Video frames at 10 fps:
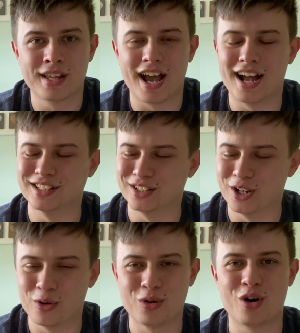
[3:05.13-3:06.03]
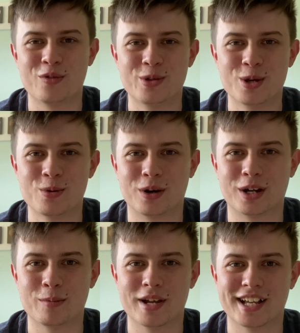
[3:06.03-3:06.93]
And I know a lot of you are going
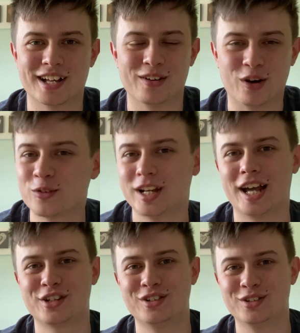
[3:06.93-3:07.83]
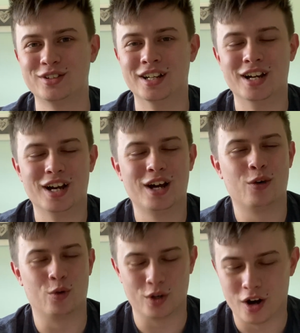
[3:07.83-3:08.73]
to make a lot of connections
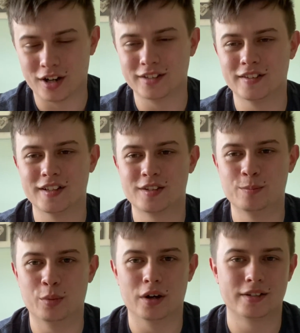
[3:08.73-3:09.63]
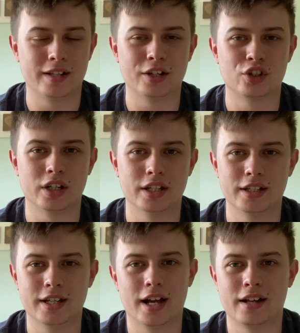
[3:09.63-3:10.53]
regarding this, but essentially,
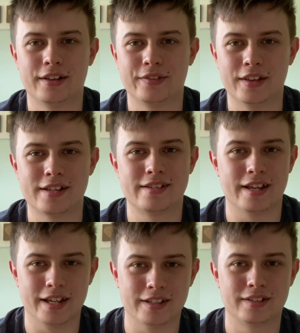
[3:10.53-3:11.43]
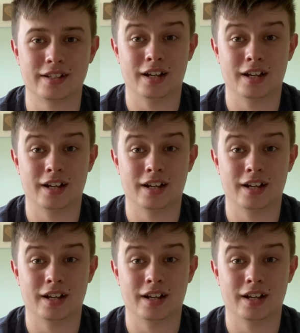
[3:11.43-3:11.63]
yeah, this is...